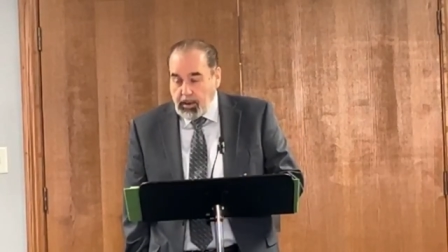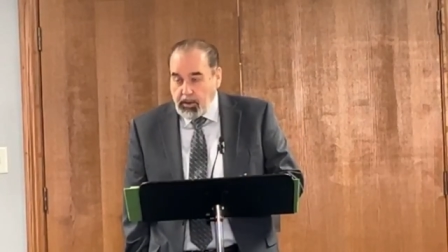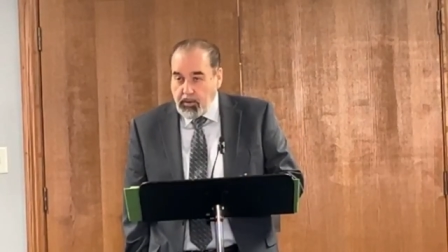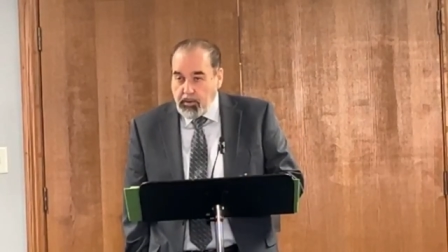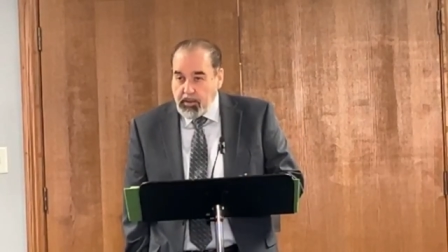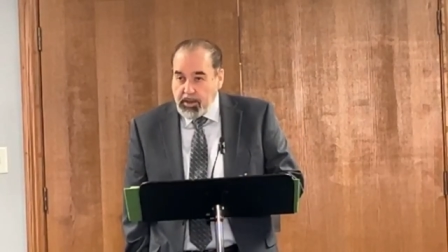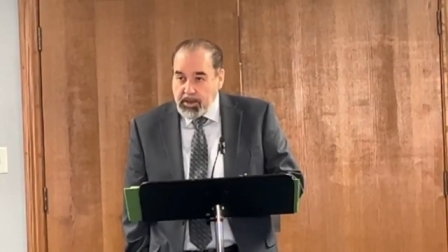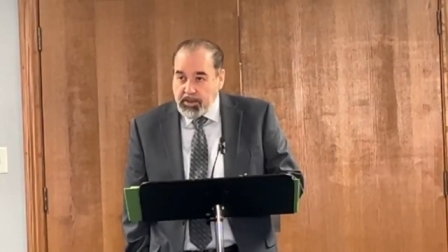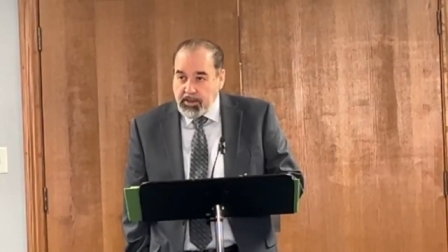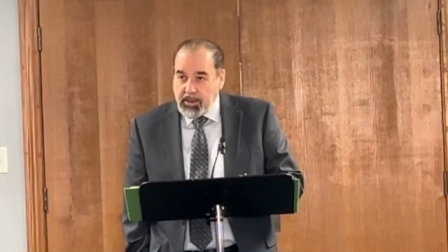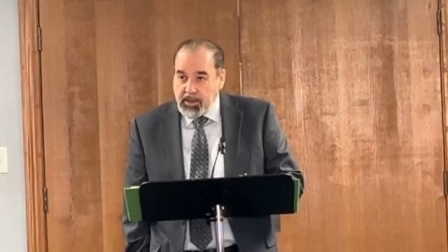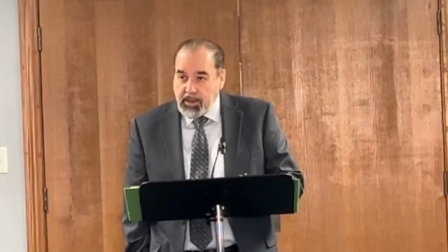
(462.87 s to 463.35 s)
there are
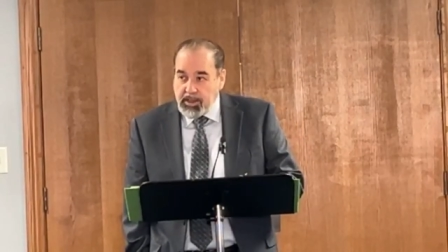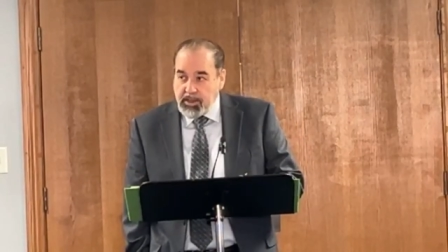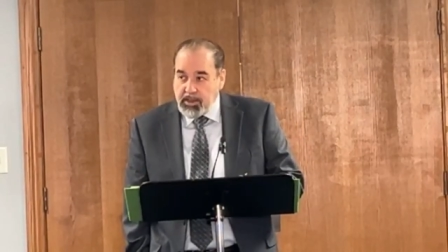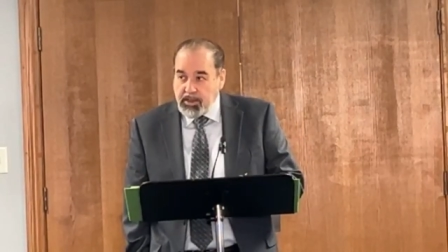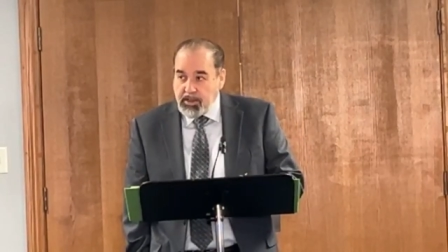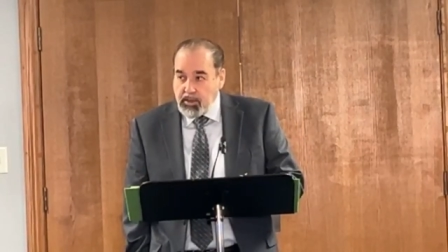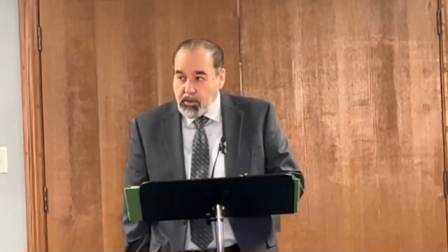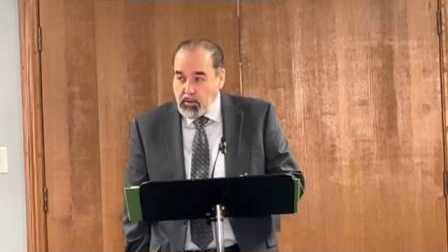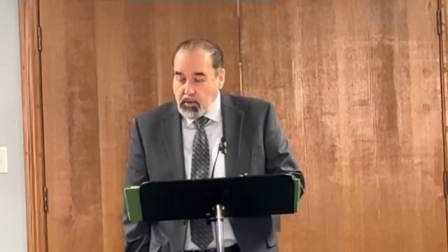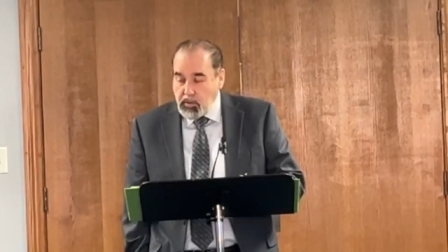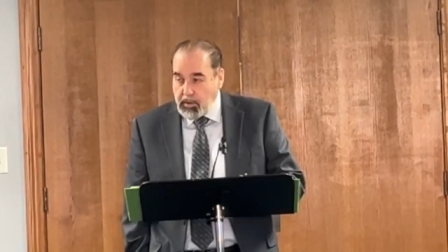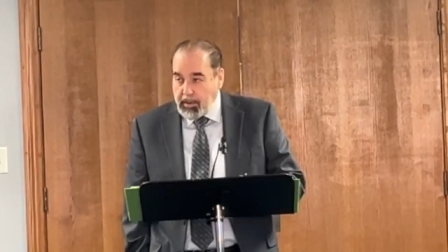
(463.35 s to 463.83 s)

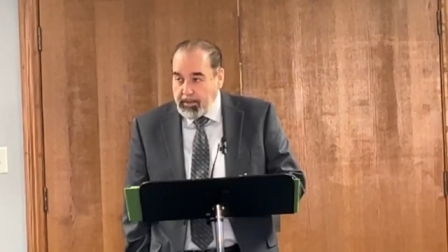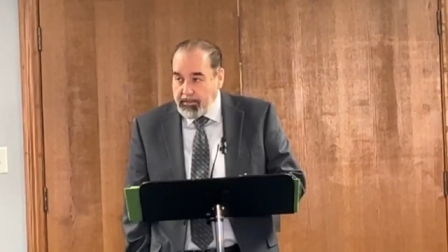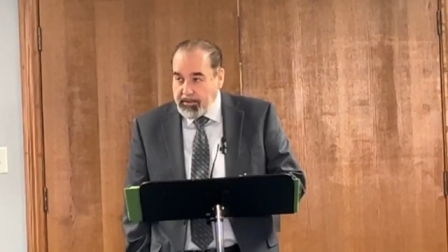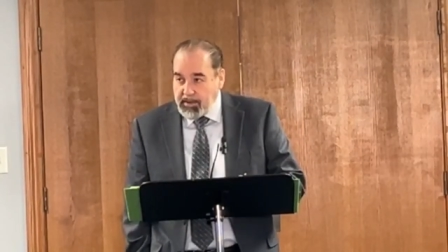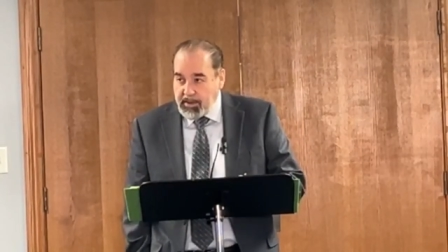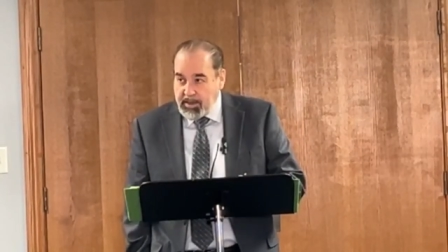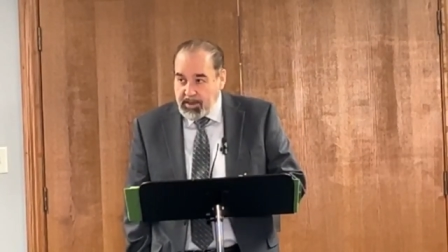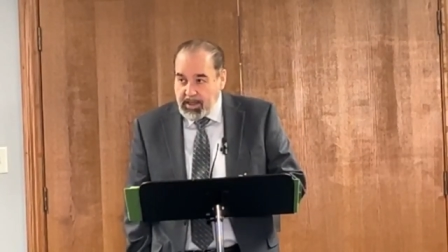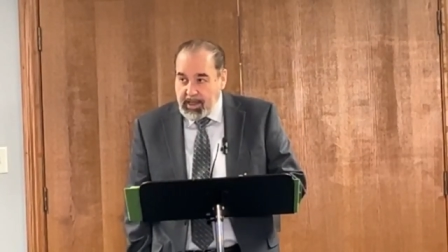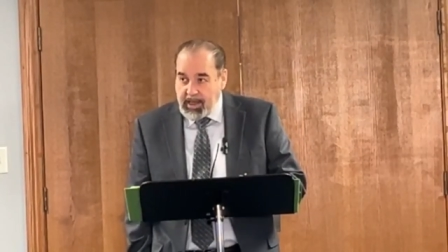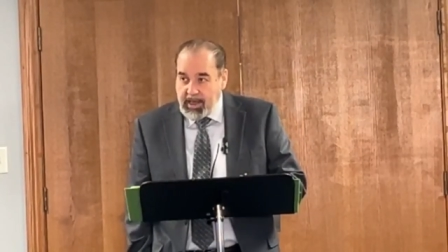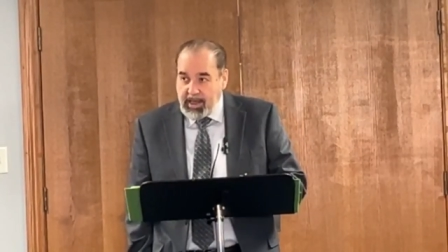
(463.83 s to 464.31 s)
Christians who
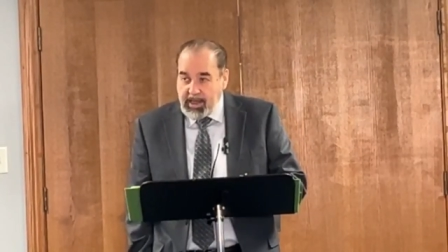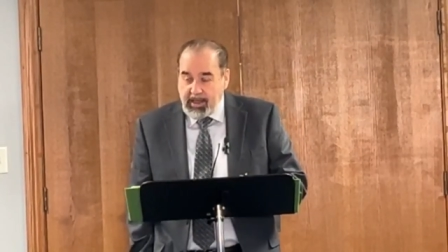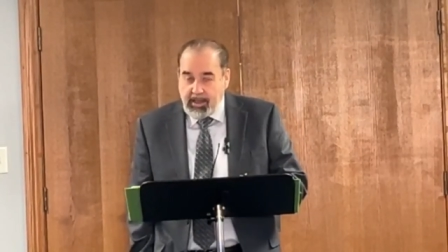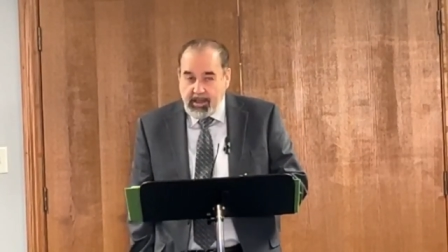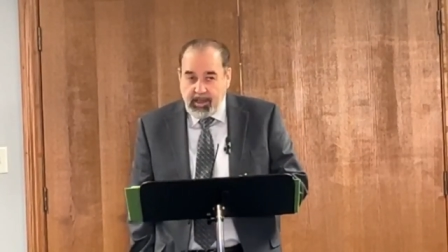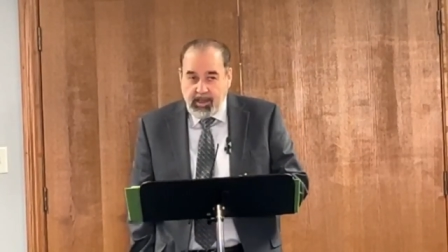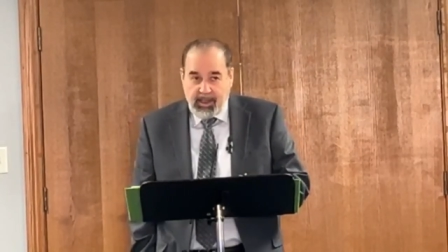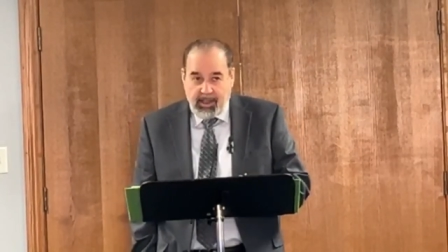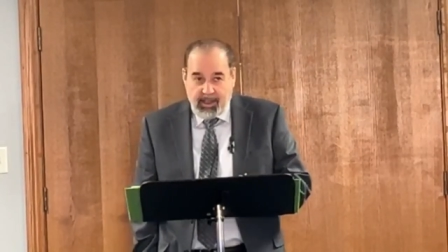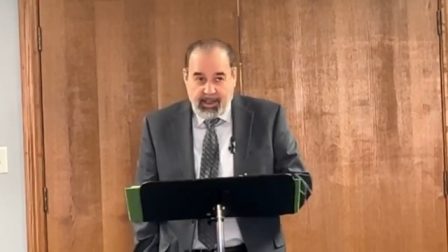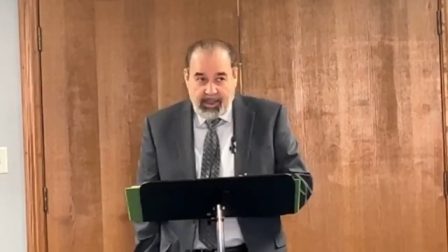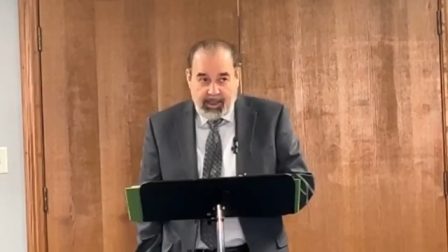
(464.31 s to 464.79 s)
have
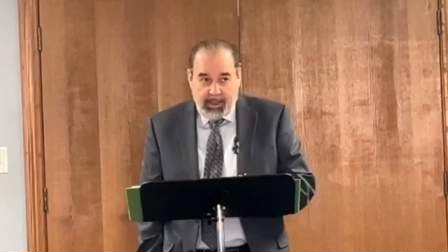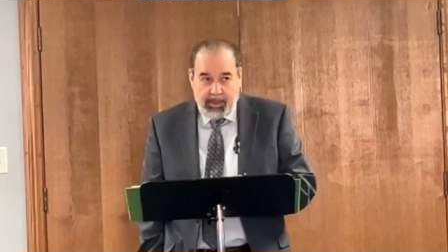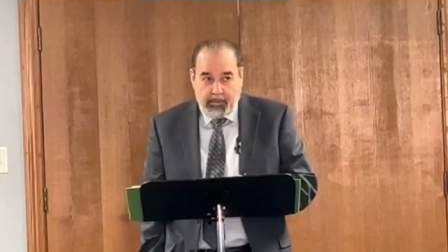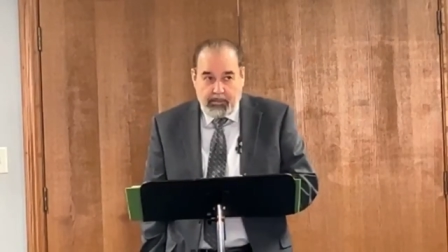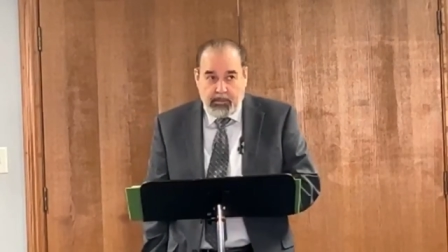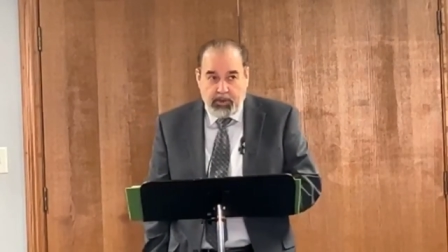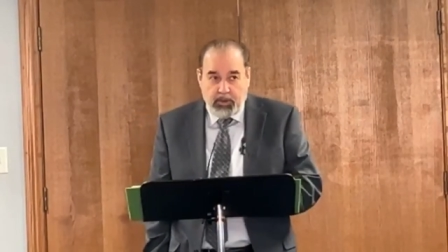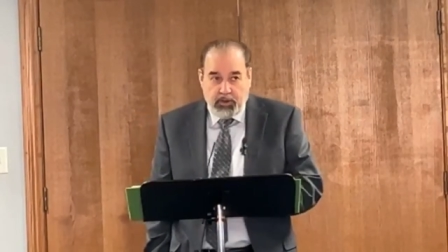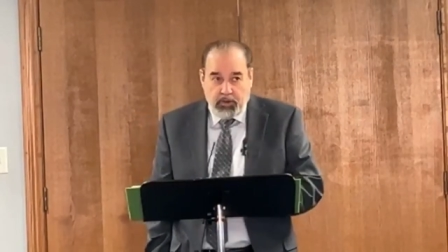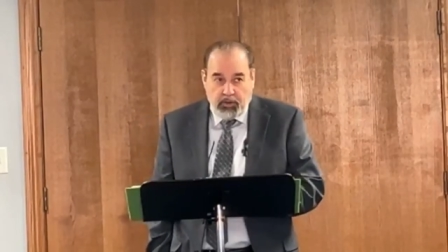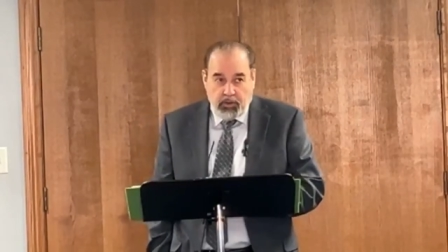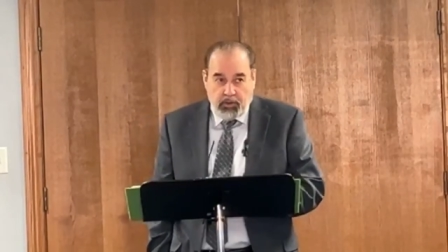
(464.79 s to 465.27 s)
stayed
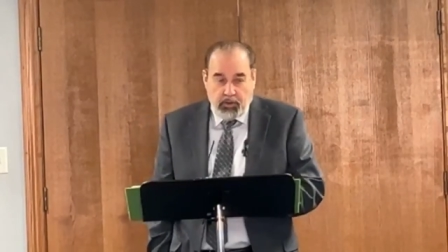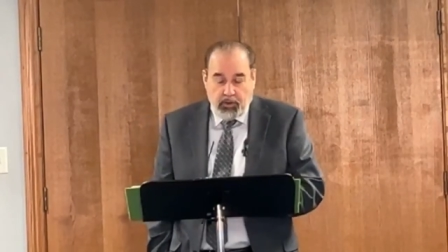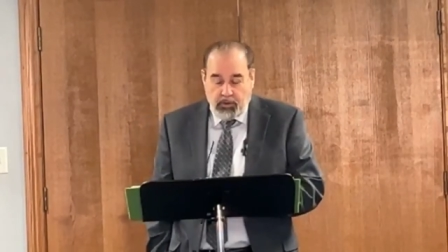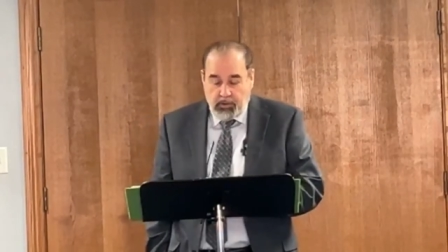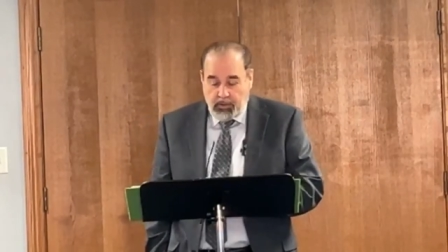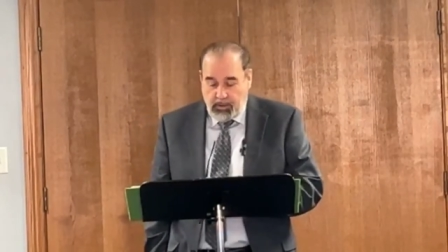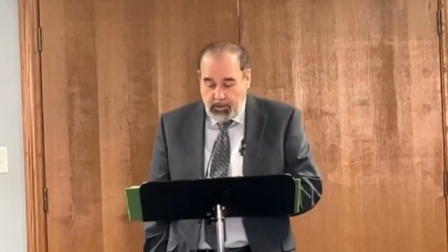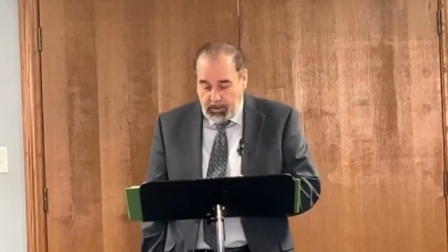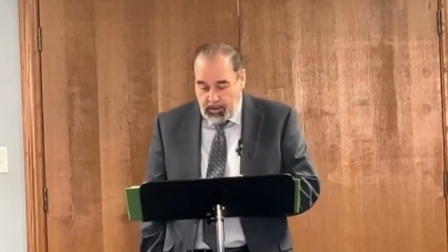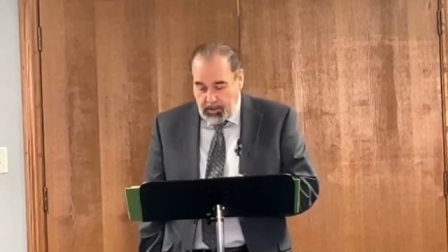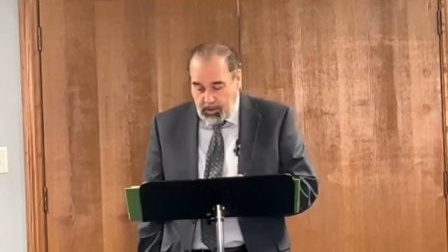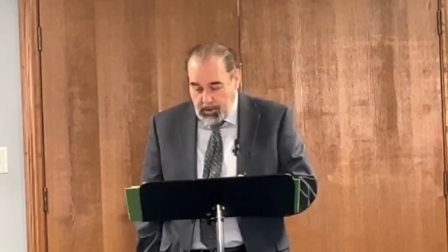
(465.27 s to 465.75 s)

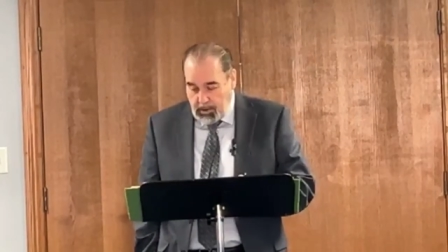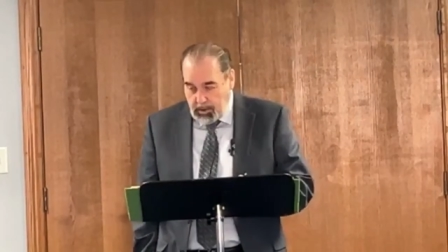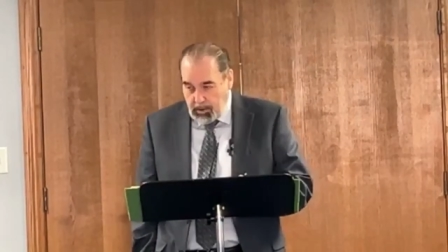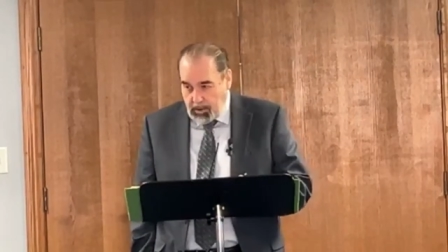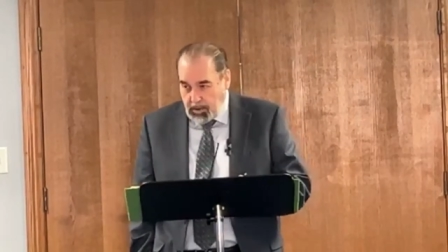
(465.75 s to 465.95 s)
immature